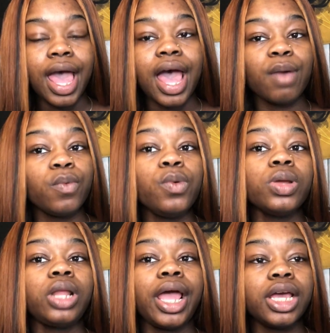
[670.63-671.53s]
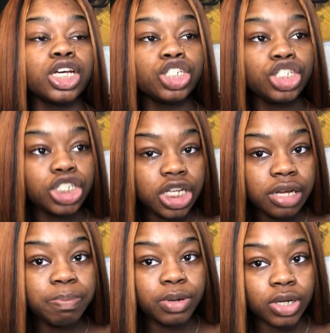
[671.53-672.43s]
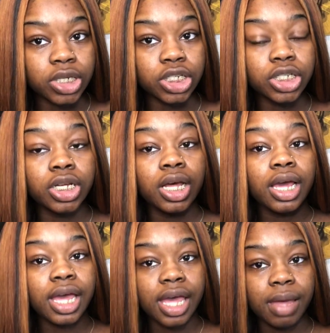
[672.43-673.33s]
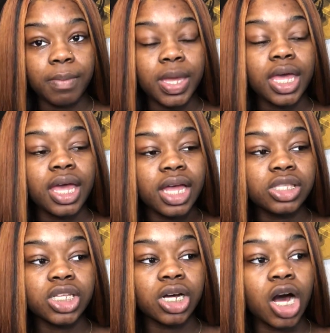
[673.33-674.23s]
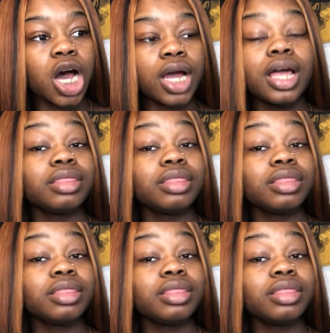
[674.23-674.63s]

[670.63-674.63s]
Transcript: And we were like, she pushed him into the car.